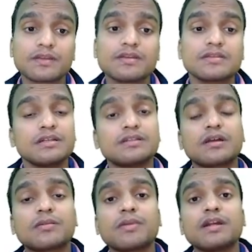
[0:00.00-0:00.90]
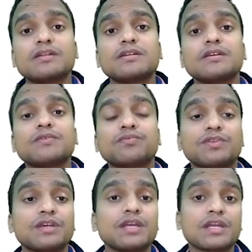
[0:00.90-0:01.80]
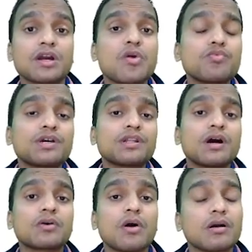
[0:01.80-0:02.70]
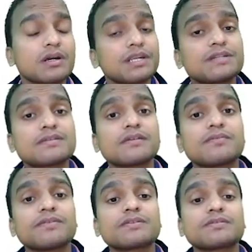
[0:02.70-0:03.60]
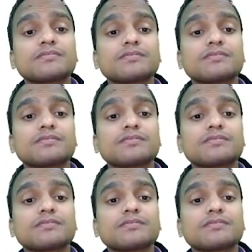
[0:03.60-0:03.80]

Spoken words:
See, termite, if they encounter a concrete surface,